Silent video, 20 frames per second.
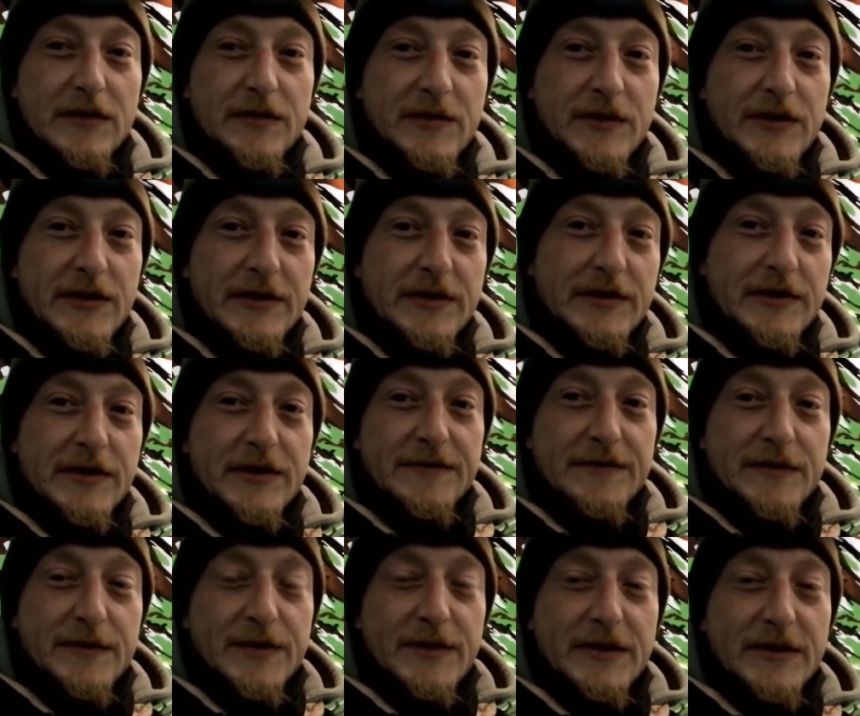But then in
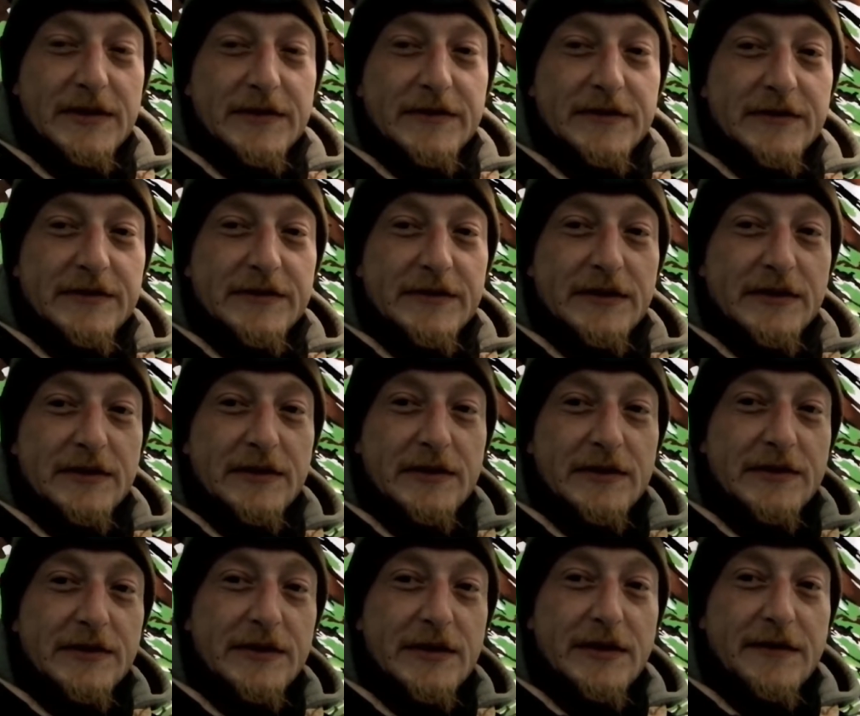other places they're
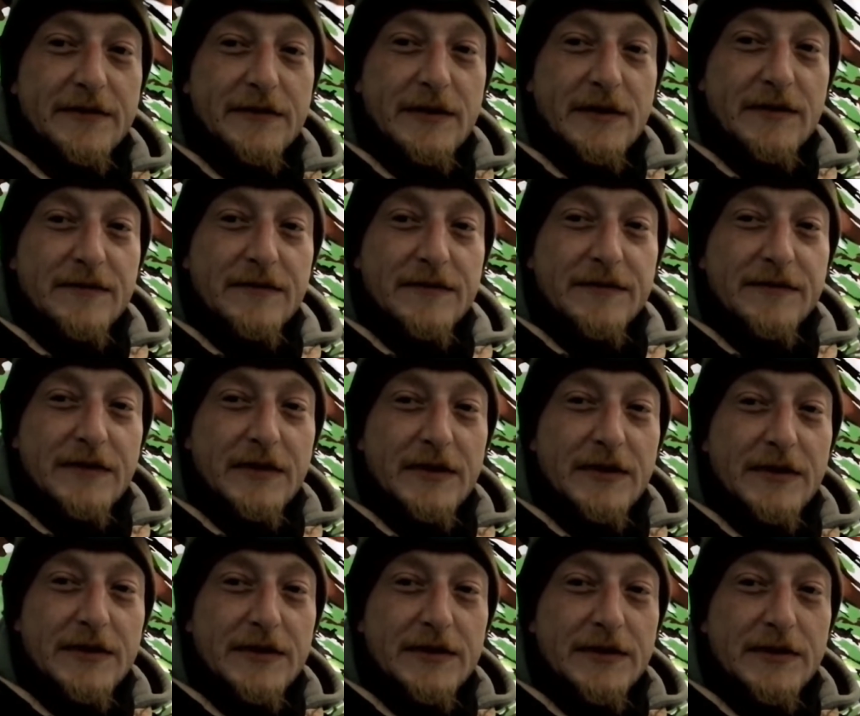like, yeah, if you have a
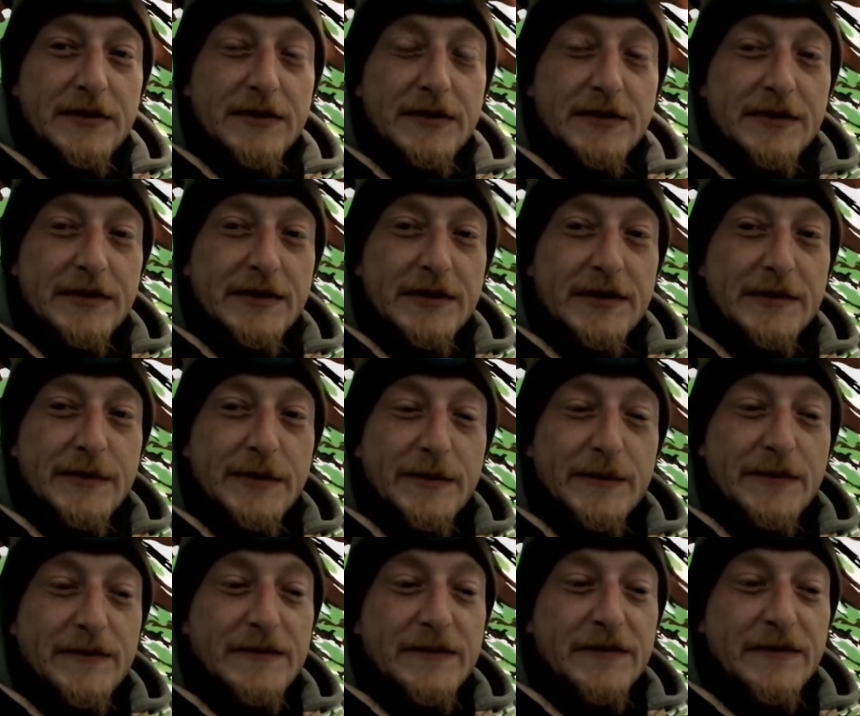fire, like, and they give me
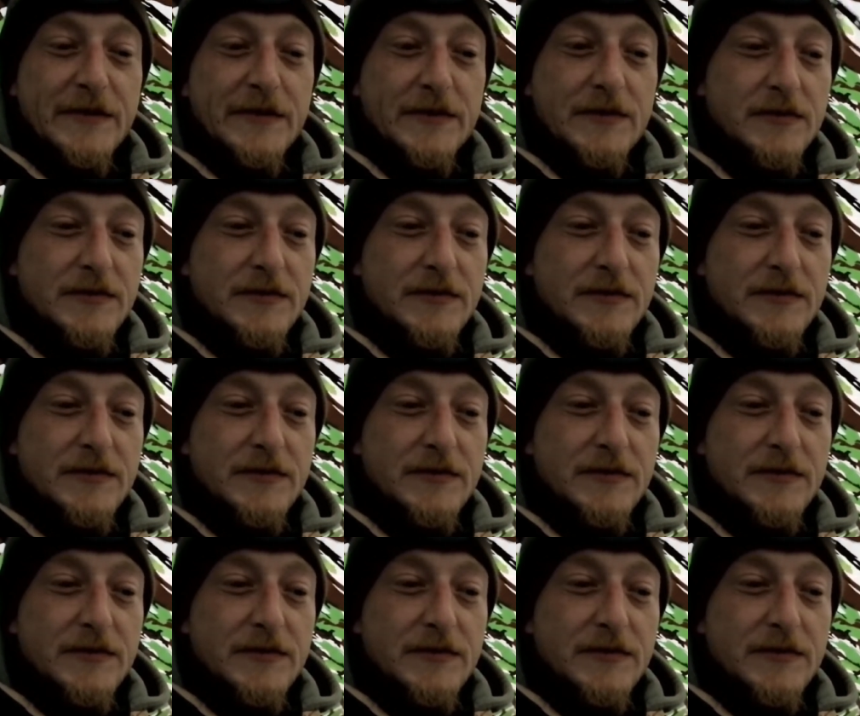specific